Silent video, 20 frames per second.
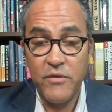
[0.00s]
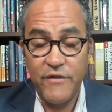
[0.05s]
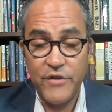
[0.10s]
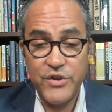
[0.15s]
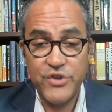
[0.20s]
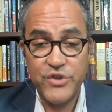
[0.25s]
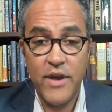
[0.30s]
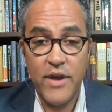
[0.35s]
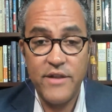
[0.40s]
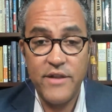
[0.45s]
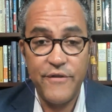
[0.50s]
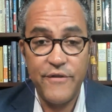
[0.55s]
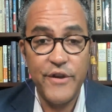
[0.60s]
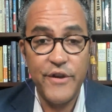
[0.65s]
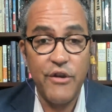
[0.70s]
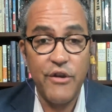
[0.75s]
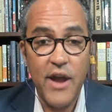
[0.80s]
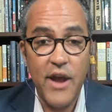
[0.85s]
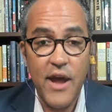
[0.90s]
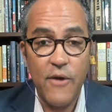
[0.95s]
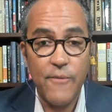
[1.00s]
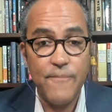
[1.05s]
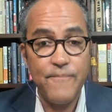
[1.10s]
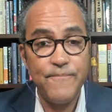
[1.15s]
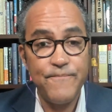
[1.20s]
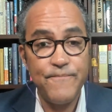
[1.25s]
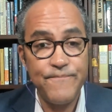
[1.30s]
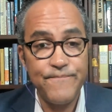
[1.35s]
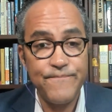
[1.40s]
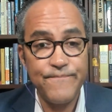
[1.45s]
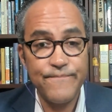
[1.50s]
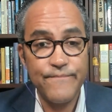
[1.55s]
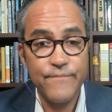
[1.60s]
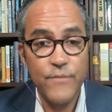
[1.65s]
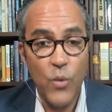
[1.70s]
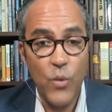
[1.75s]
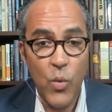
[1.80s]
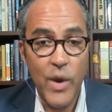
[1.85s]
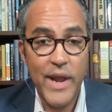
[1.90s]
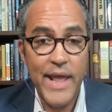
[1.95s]
for trying to figure out
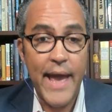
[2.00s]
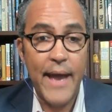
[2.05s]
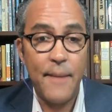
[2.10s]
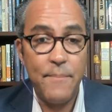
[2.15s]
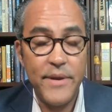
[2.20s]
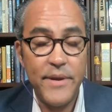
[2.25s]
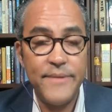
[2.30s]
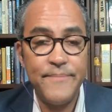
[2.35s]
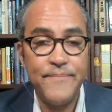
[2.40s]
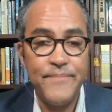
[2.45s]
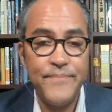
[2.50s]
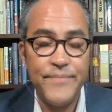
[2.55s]
what happened.